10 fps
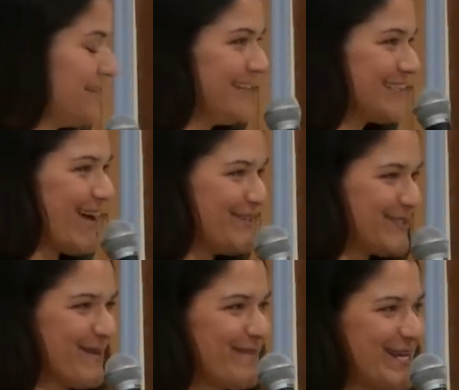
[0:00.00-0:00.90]
That's how you
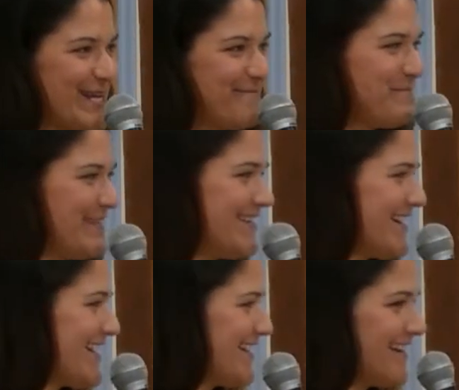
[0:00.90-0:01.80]
spell my name,
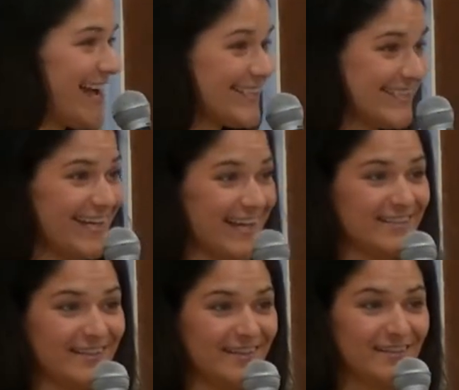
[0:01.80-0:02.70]

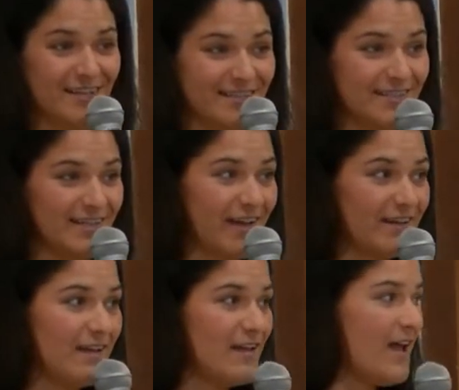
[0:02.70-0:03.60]

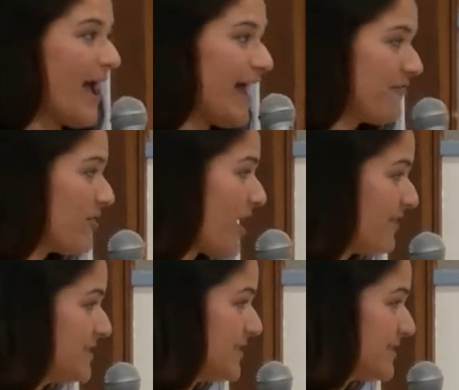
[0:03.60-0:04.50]
BEISAN.ca. I have a lot of
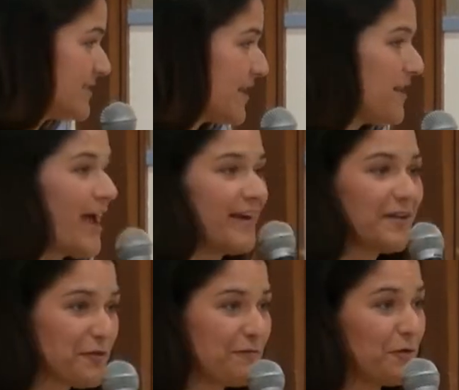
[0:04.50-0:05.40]
ideas there, and I
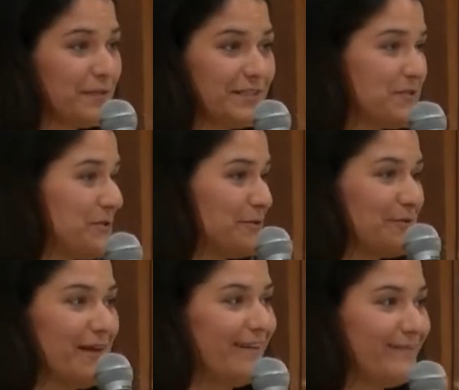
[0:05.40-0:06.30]
look forward
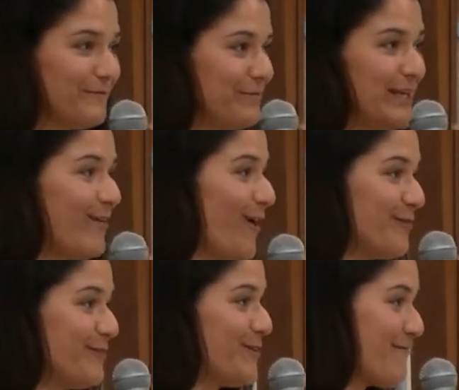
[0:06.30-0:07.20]
to meeting all
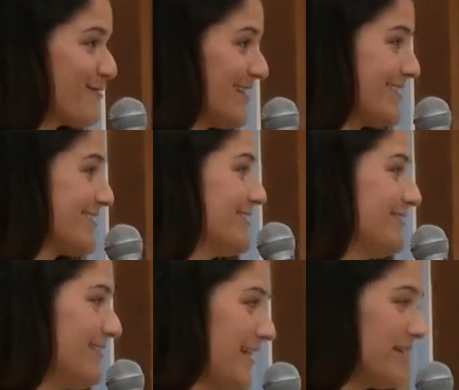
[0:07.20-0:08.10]
of you after this.
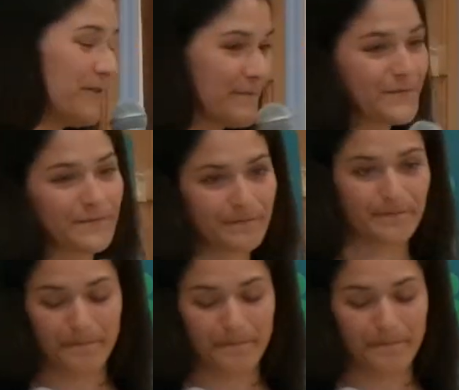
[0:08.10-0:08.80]
Thank you.